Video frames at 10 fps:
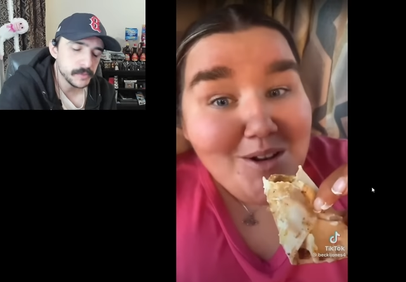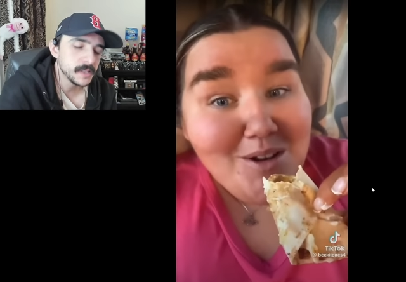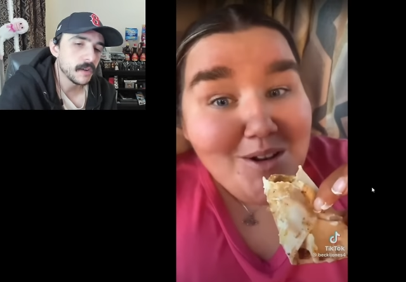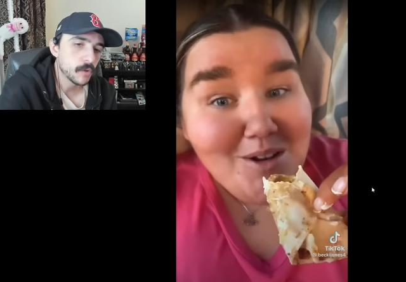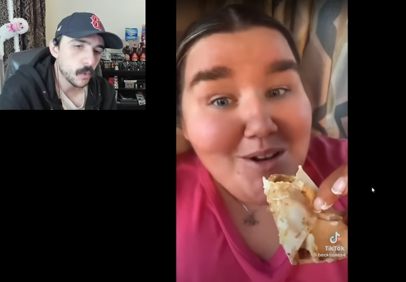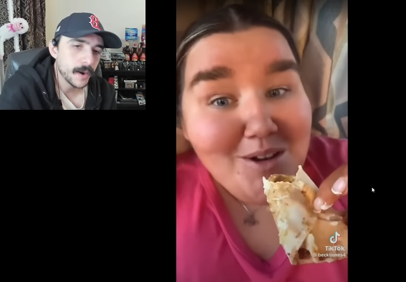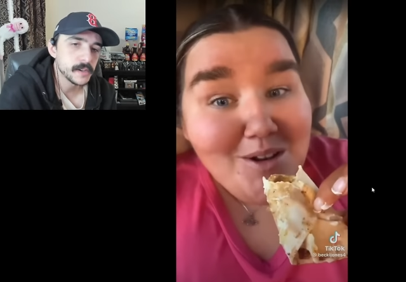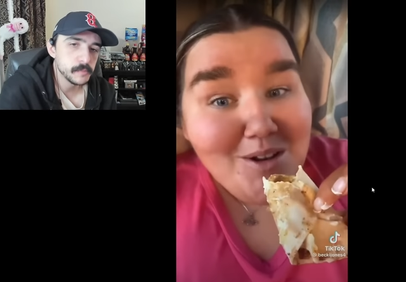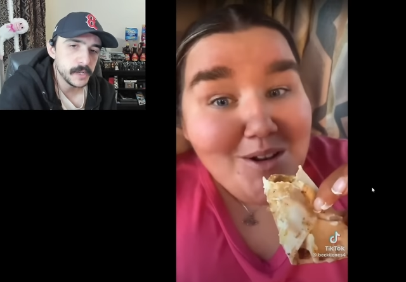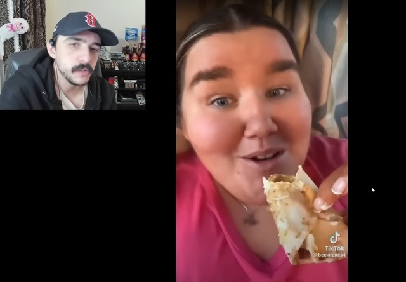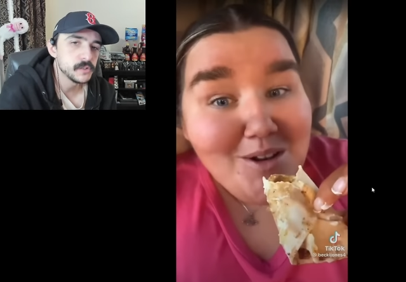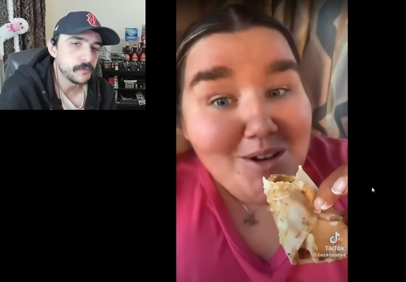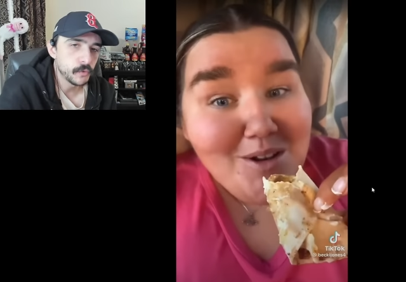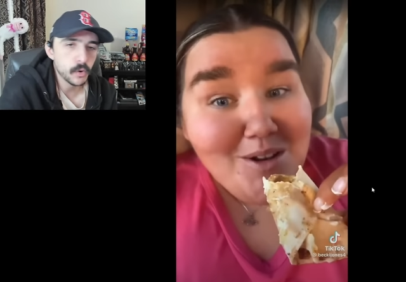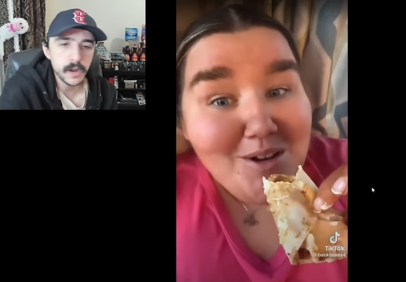Speaker 1: that requires me to use a
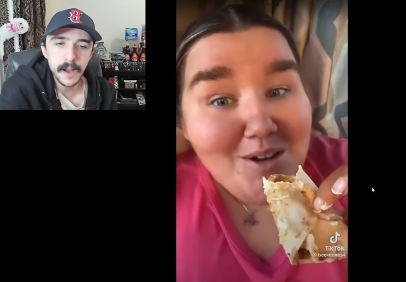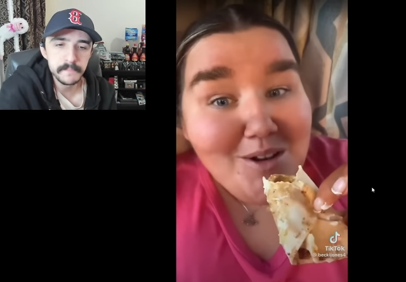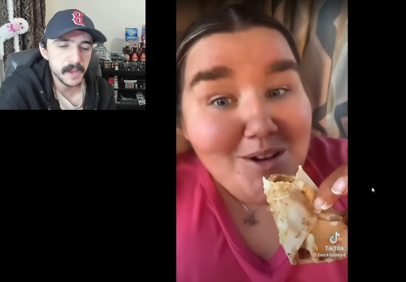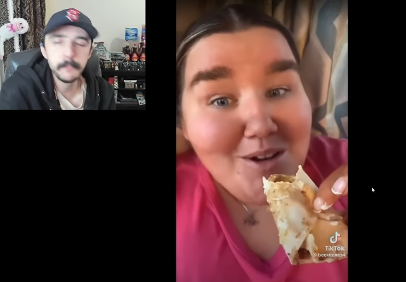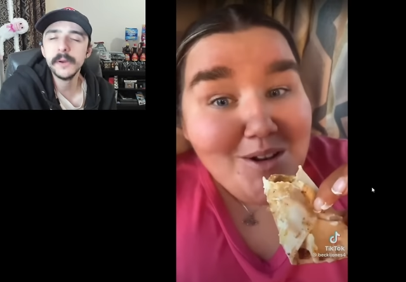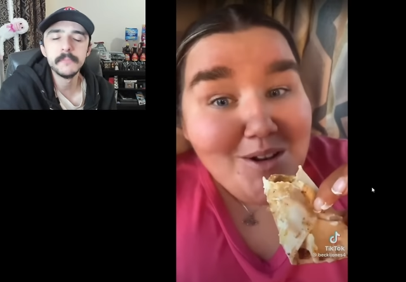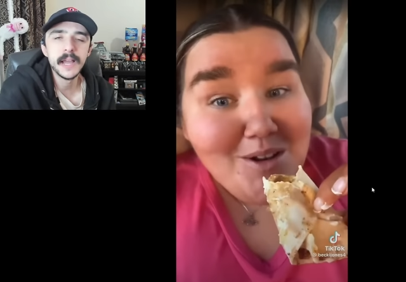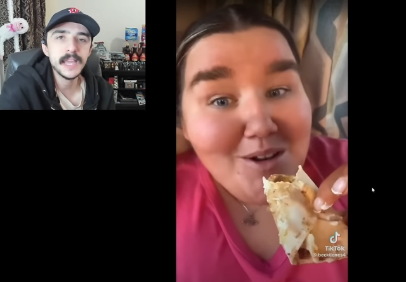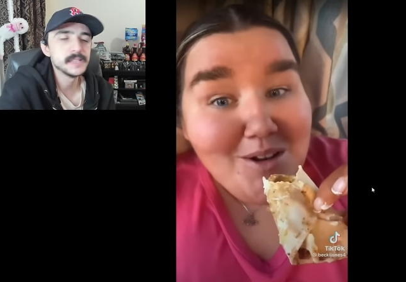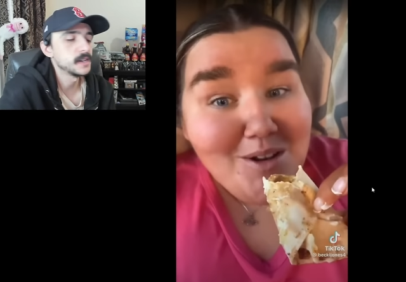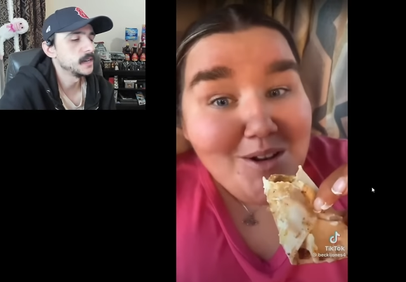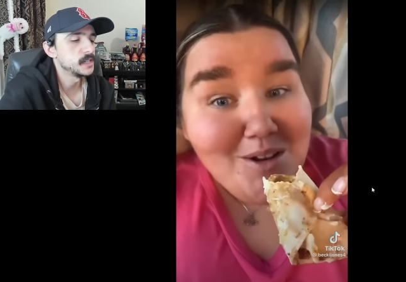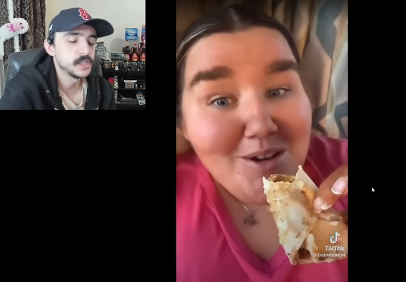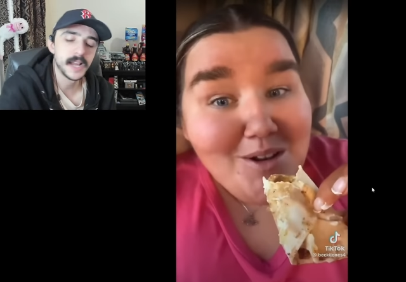fork, I'm not putting my hands on that shit.